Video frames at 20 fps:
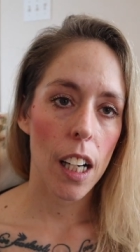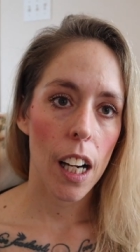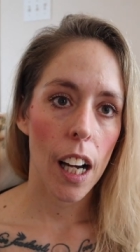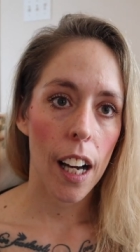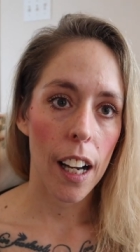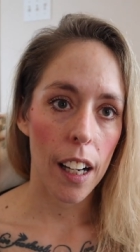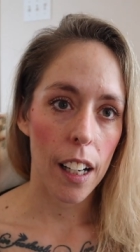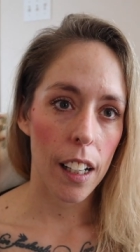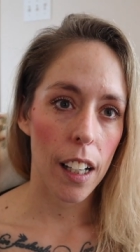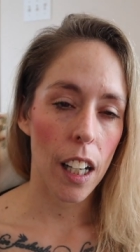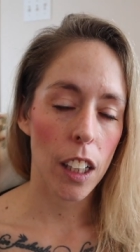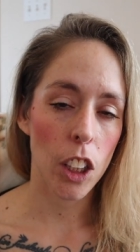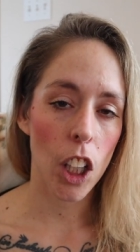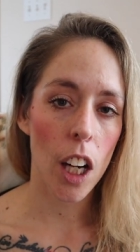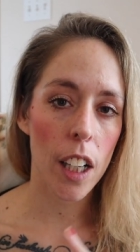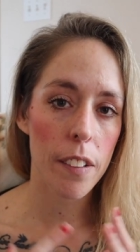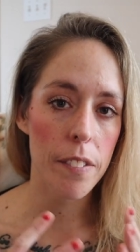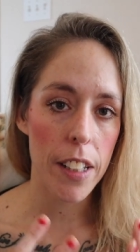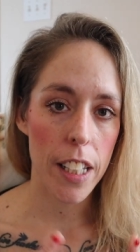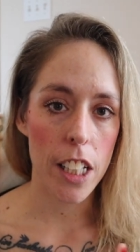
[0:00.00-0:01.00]
uh, a
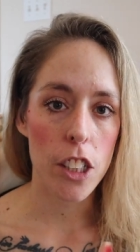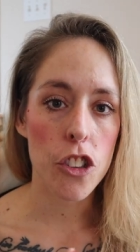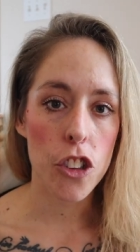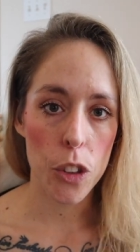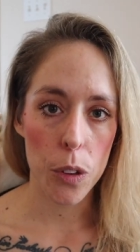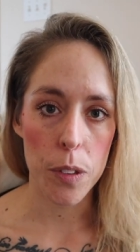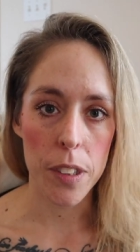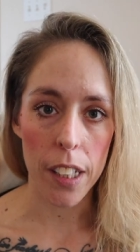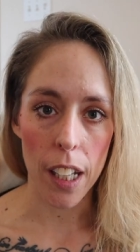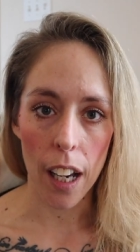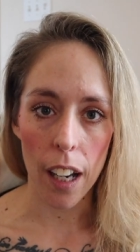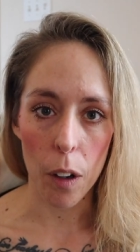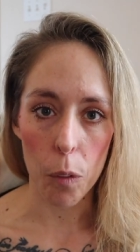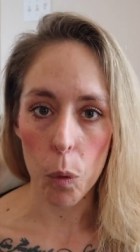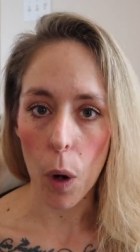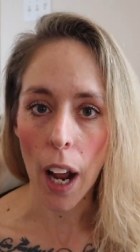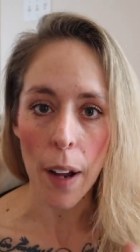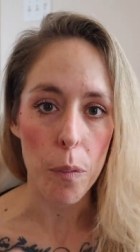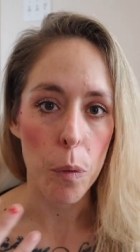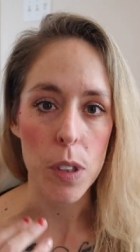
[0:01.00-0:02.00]
lot of the issues I,
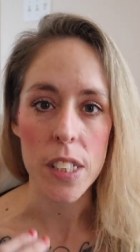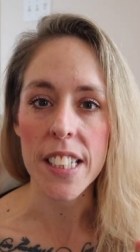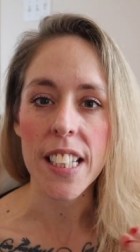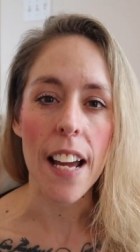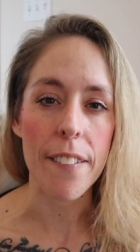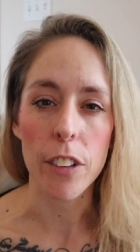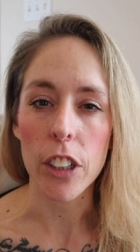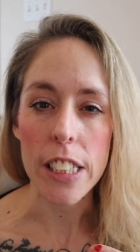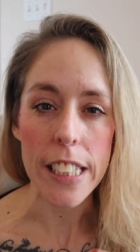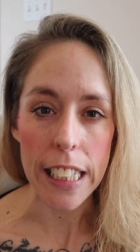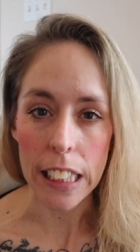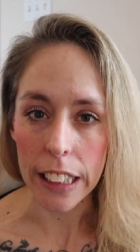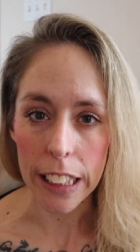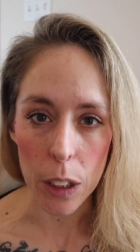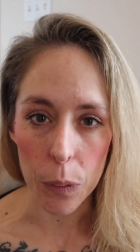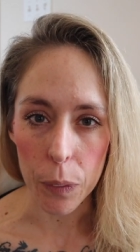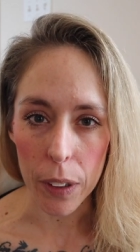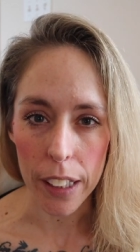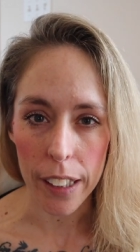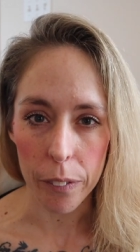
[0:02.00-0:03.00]
I was never
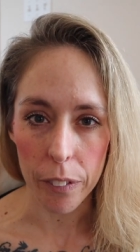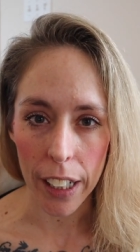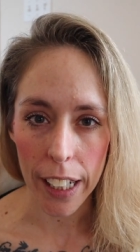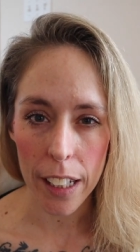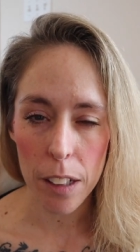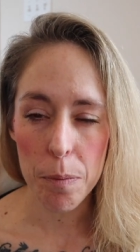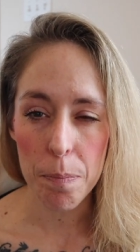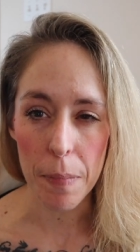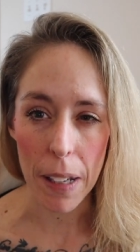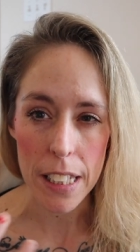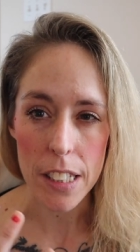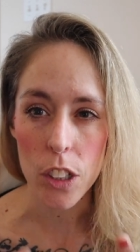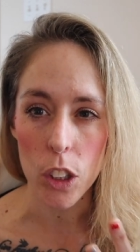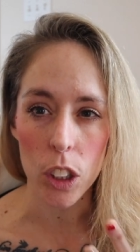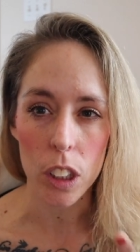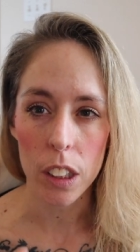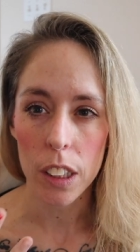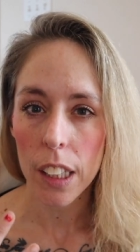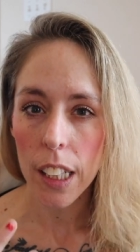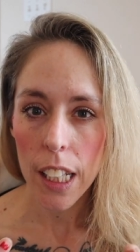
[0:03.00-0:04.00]
dealing with, right?
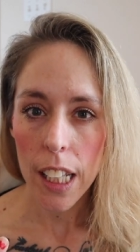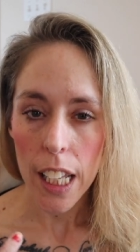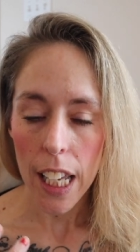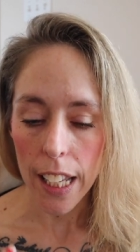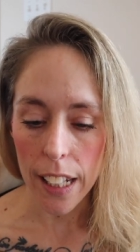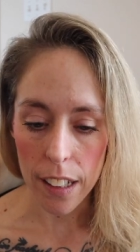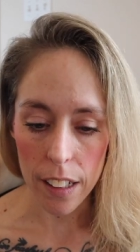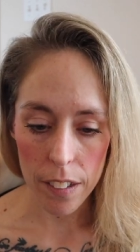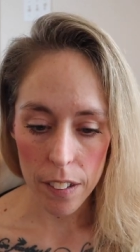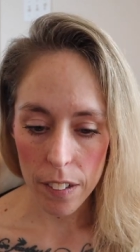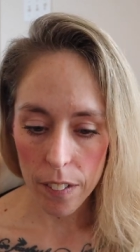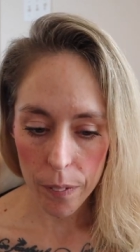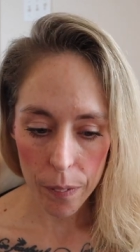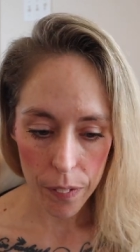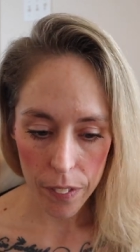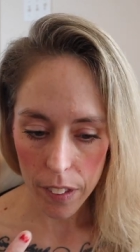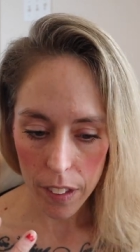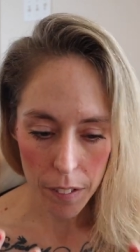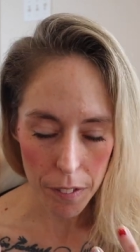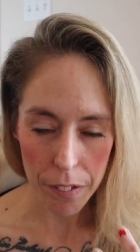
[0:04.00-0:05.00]
Mental and
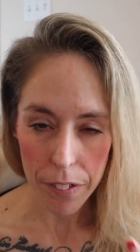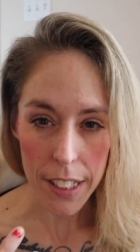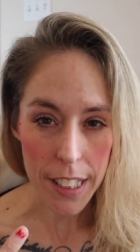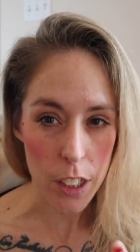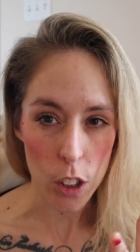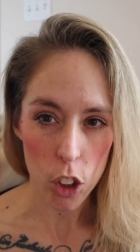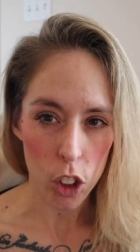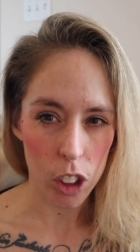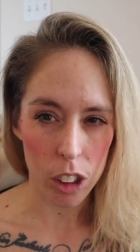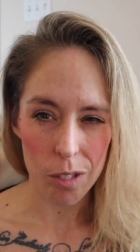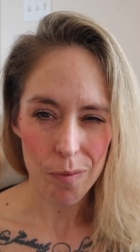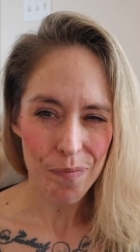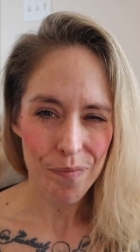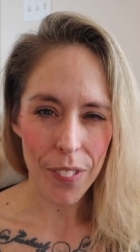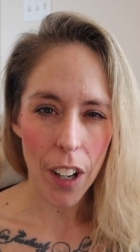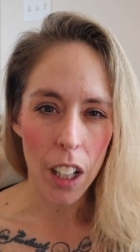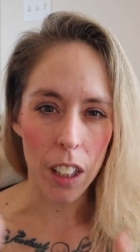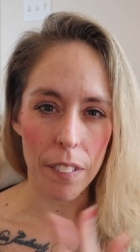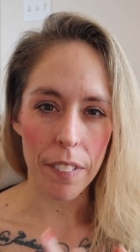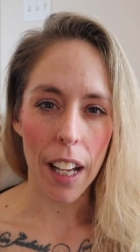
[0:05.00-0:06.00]
physical,
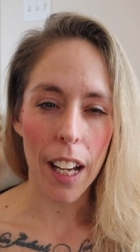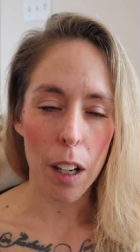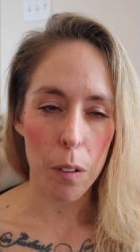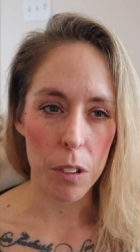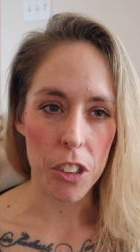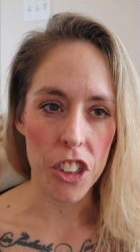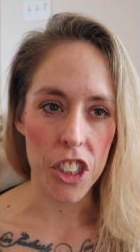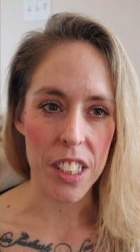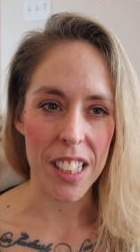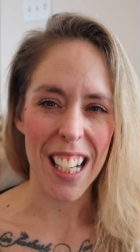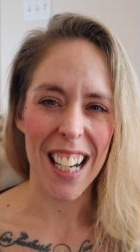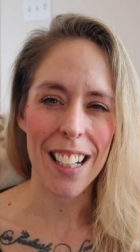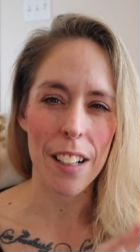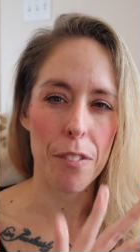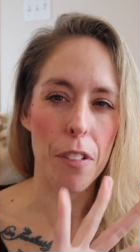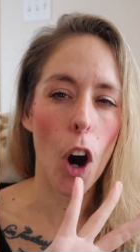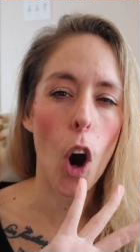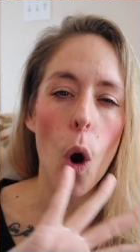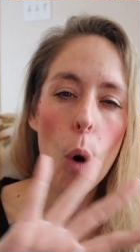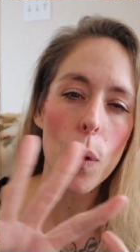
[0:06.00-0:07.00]
all of that. I was just kind
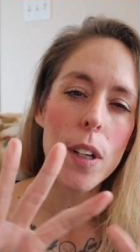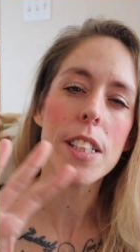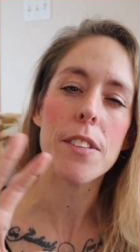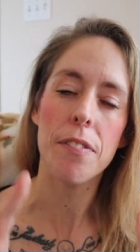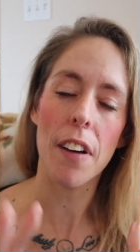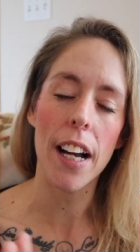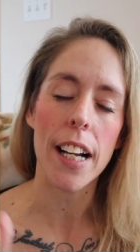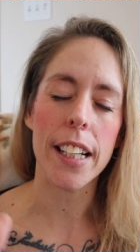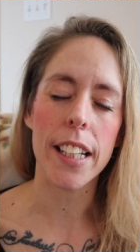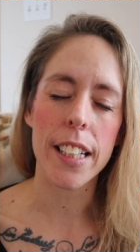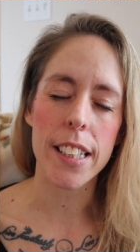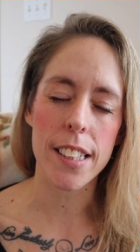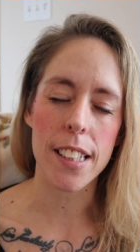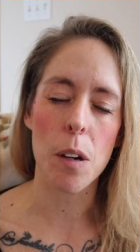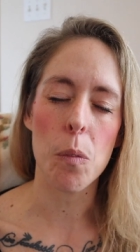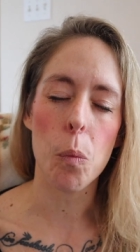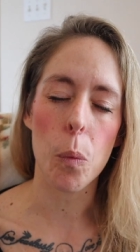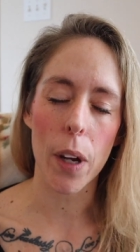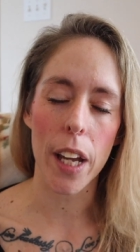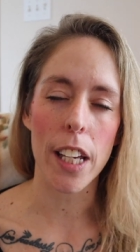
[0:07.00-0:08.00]
of always finding
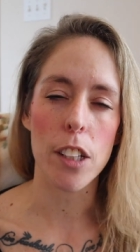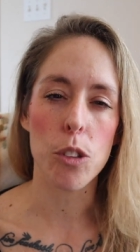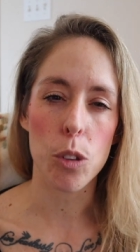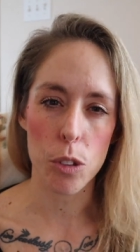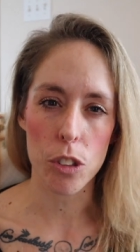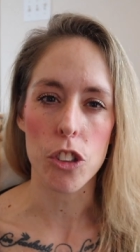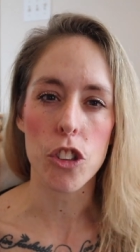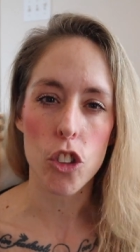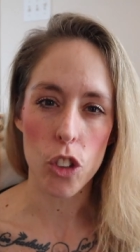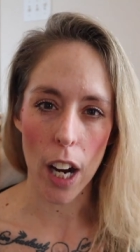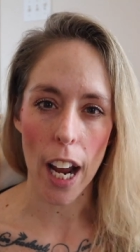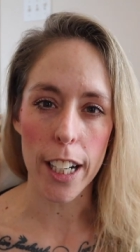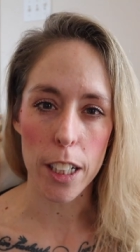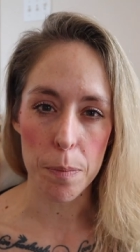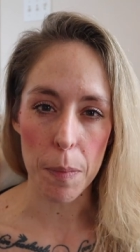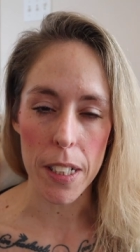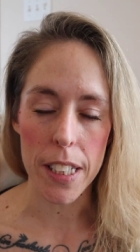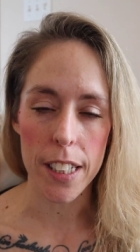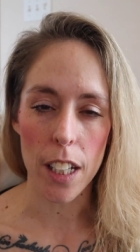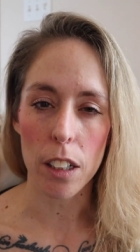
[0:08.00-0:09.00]
some way to distract
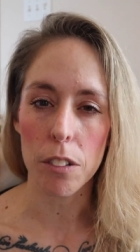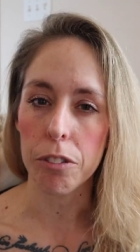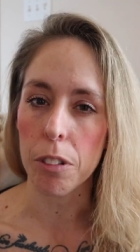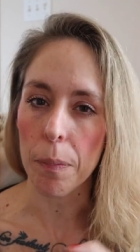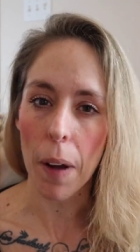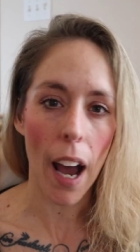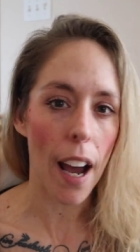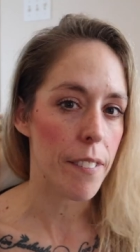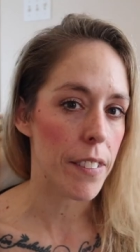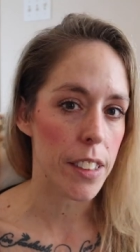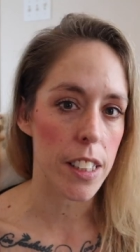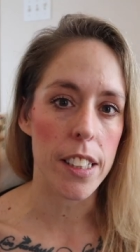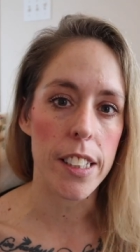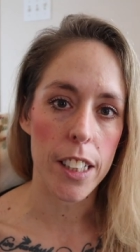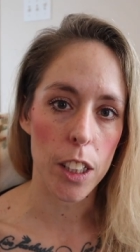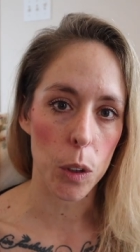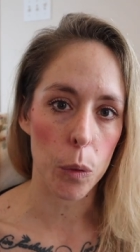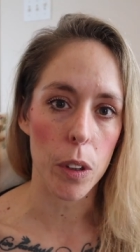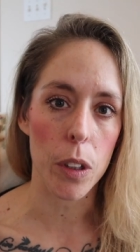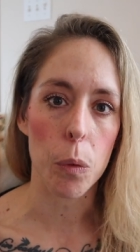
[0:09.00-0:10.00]
myself from having to
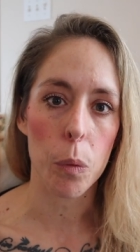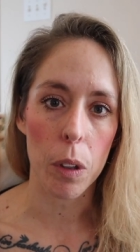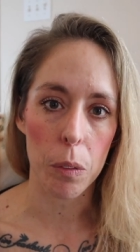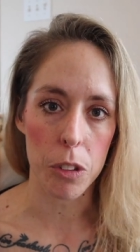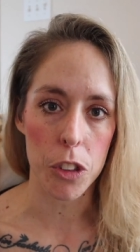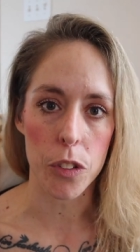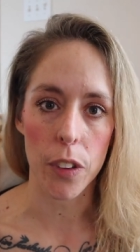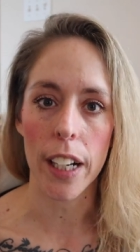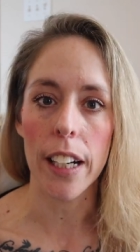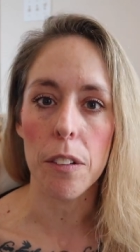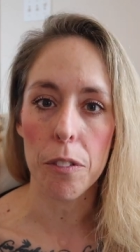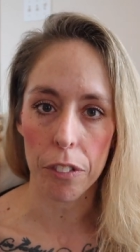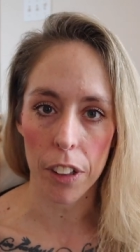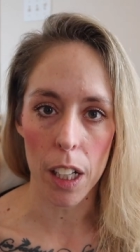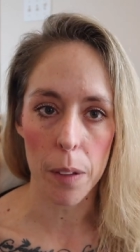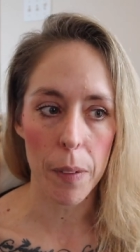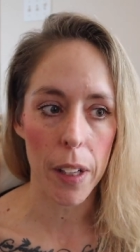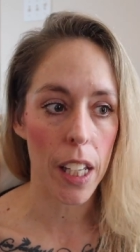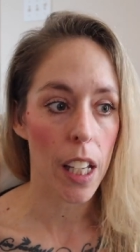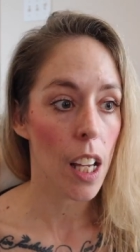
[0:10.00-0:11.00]
deal with what was right in
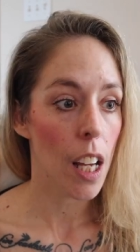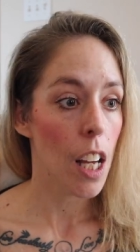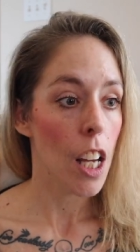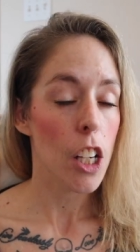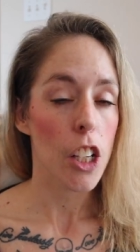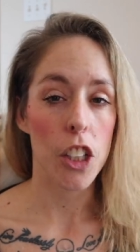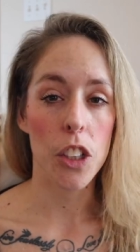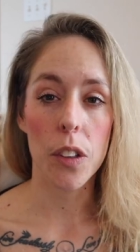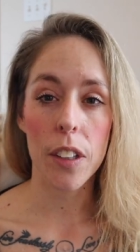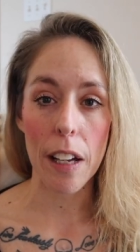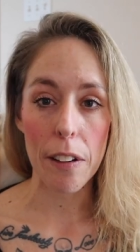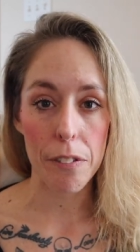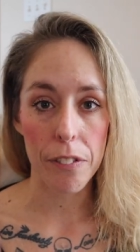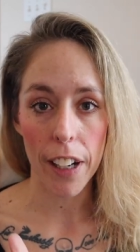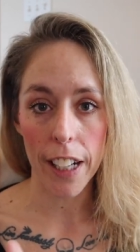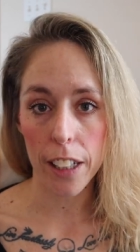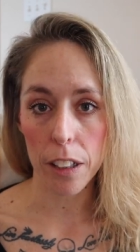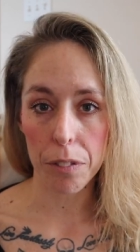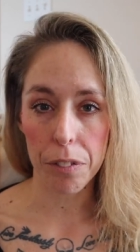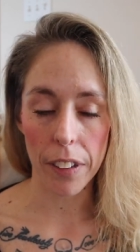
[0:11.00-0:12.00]
front of me. You know, that
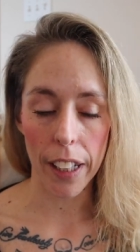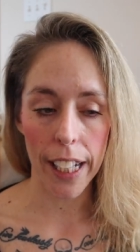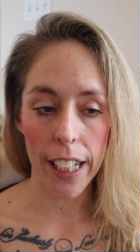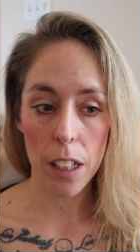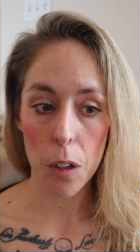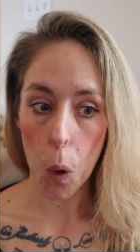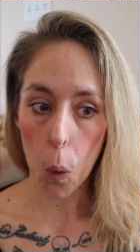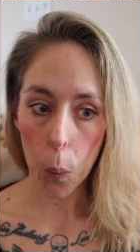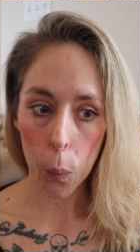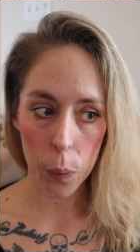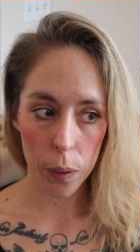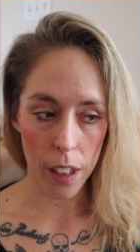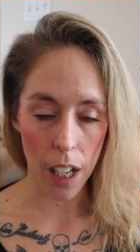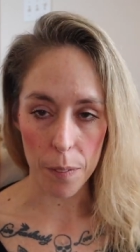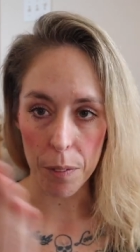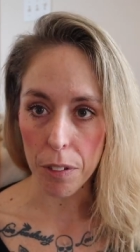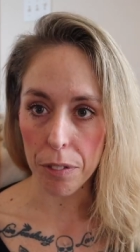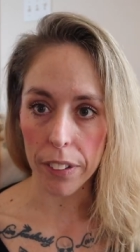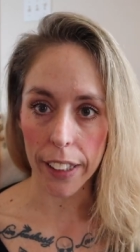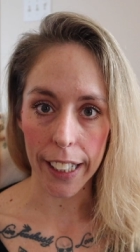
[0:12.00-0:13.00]
fight or flight?
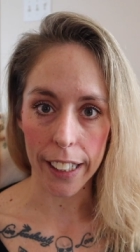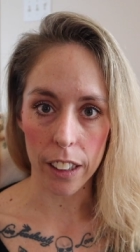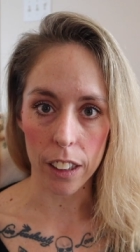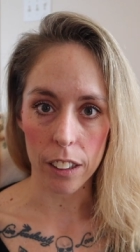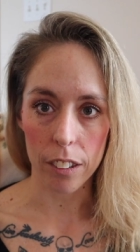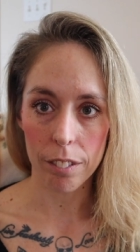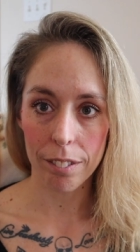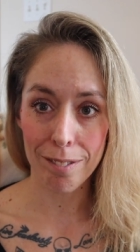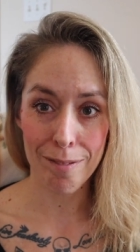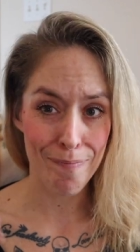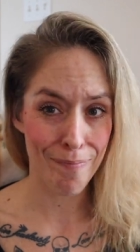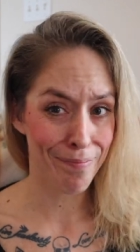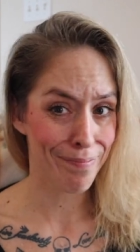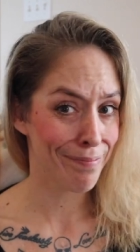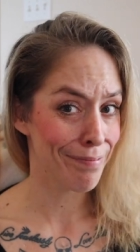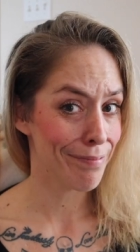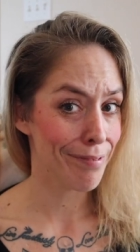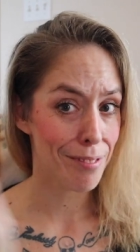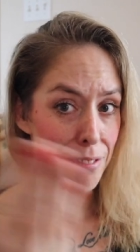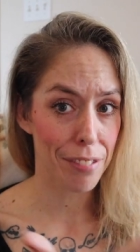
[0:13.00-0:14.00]
I'm a flighter.
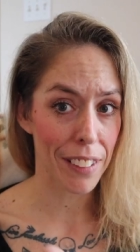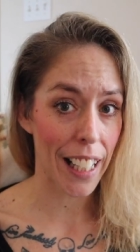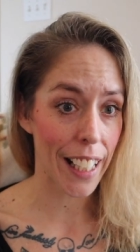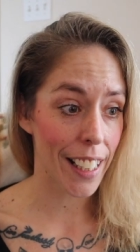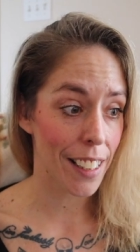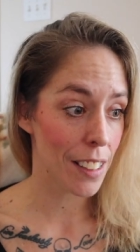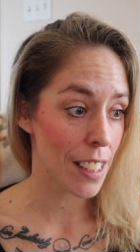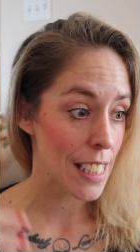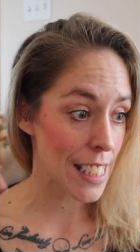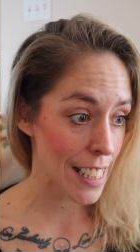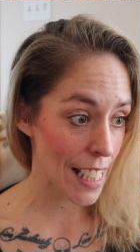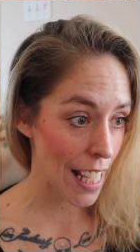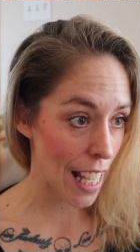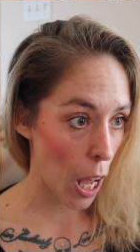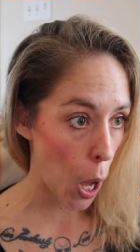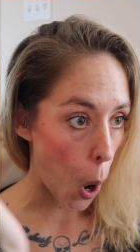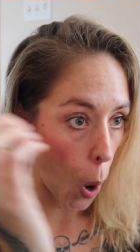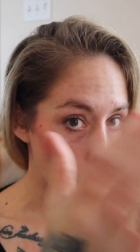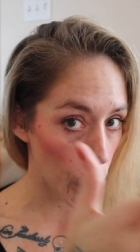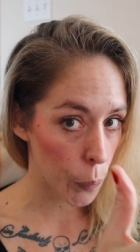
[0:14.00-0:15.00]
Flight, see
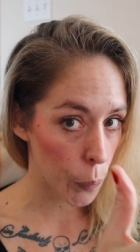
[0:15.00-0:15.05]
ya.